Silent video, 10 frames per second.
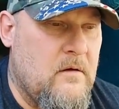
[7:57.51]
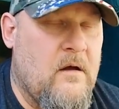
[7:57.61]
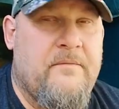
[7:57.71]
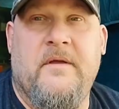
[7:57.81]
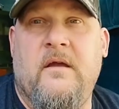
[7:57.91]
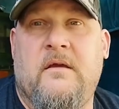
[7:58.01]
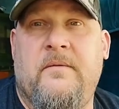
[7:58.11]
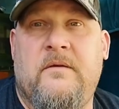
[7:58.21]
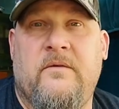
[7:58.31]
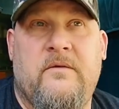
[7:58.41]
of the
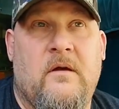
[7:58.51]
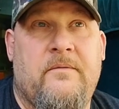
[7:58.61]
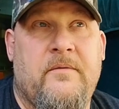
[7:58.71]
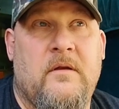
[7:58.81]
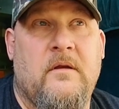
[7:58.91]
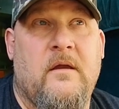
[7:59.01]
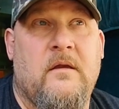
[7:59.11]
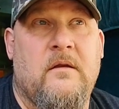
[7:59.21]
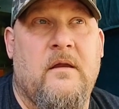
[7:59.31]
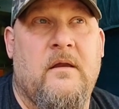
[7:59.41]
expensive stuff,
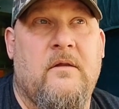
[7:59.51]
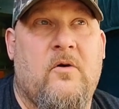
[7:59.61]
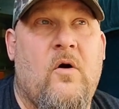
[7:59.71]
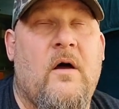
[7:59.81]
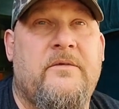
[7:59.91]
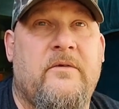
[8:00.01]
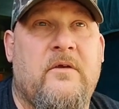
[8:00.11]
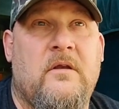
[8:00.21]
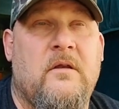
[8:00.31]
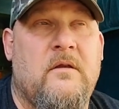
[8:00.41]
and the cost is
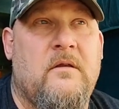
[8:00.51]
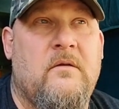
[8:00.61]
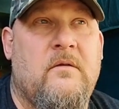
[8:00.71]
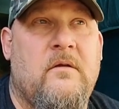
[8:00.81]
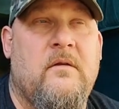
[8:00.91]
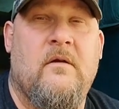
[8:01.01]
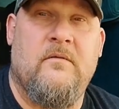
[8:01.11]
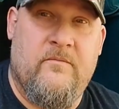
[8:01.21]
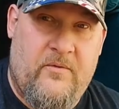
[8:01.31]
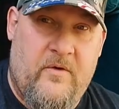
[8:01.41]
going to,
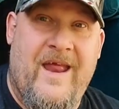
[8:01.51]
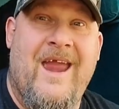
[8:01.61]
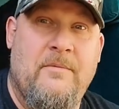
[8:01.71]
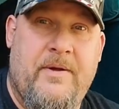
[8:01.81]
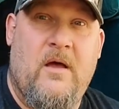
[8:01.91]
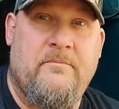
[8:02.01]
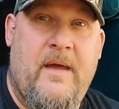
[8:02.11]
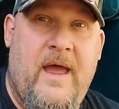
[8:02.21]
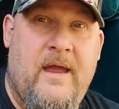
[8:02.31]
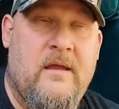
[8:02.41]
for an 8-pound
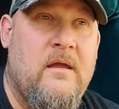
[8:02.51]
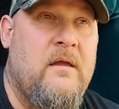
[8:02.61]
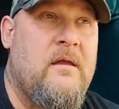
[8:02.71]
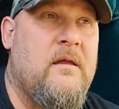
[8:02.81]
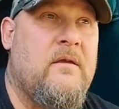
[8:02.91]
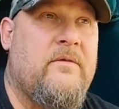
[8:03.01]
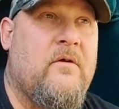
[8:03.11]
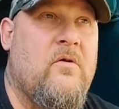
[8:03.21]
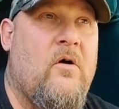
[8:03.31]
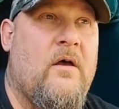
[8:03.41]
bag, is
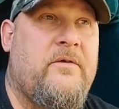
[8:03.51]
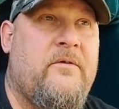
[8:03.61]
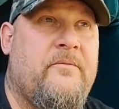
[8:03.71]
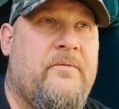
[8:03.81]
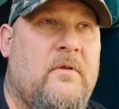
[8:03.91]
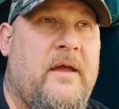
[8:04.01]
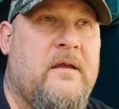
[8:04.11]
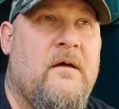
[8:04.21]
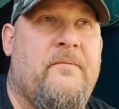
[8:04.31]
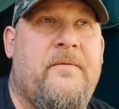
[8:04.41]
the cost
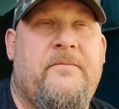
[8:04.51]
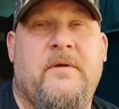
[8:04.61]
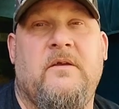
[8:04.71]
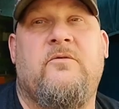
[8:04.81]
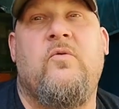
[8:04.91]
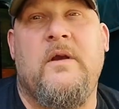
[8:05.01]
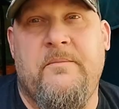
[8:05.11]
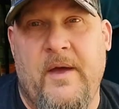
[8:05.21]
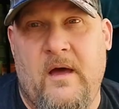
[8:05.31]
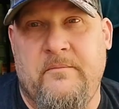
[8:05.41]
like a
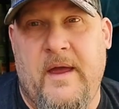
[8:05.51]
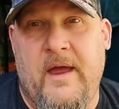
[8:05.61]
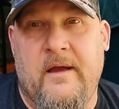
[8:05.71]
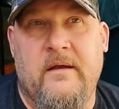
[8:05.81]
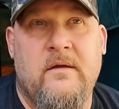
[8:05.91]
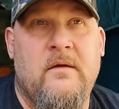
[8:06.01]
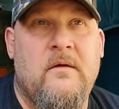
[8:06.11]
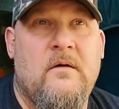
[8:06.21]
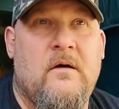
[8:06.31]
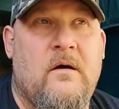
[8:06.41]
15-20 pound bag
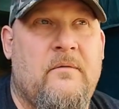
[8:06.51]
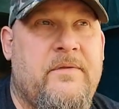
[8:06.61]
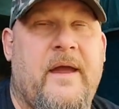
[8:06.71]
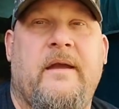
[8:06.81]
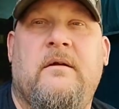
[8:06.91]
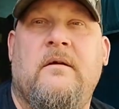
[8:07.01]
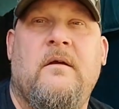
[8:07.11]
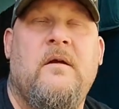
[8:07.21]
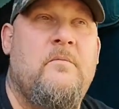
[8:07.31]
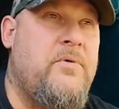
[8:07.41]
of like
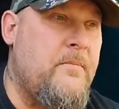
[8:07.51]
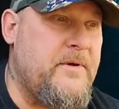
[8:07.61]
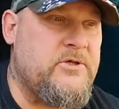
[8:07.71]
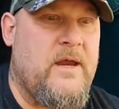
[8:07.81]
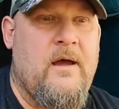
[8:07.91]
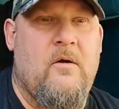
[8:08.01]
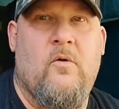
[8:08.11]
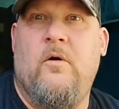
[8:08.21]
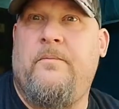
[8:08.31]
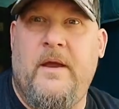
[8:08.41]
puppy chow
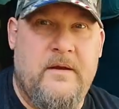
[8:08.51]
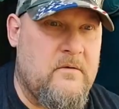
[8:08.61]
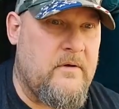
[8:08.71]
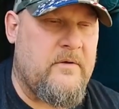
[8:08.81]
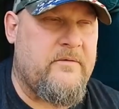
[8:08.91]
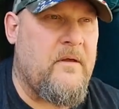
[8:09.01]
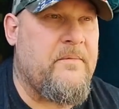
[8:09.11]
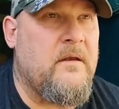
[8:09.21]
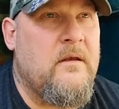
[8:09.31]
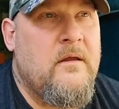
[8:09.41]
or pedigree or
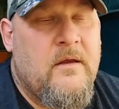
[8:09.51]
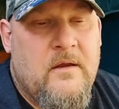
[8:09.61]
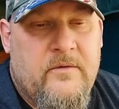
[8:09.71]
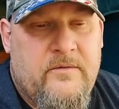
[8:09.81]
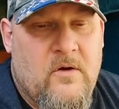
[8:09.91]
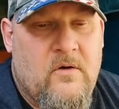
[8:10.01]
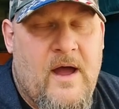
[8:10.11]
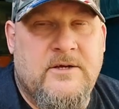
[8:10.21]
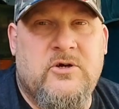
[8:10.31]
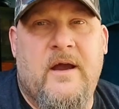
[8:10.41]
something. So
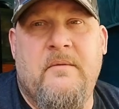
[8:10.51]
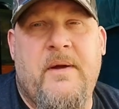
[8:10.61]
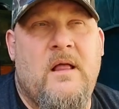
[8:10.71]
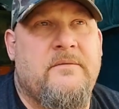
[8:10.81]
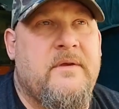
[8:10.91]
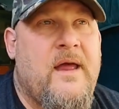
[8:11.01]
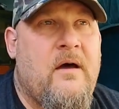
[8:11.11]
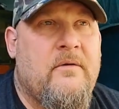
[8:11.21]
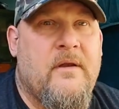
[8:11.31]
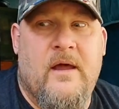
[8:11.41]
I try to balance it
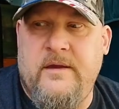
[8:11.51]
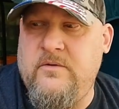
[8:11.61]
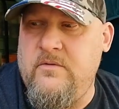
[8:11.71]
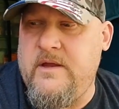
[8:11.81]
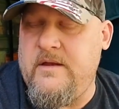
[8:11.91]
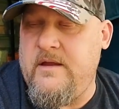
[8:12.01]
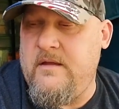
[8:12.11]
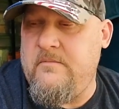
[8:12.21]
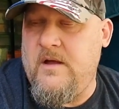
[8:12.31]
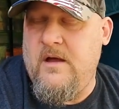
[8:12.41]
out. I do get
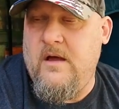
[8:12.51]
him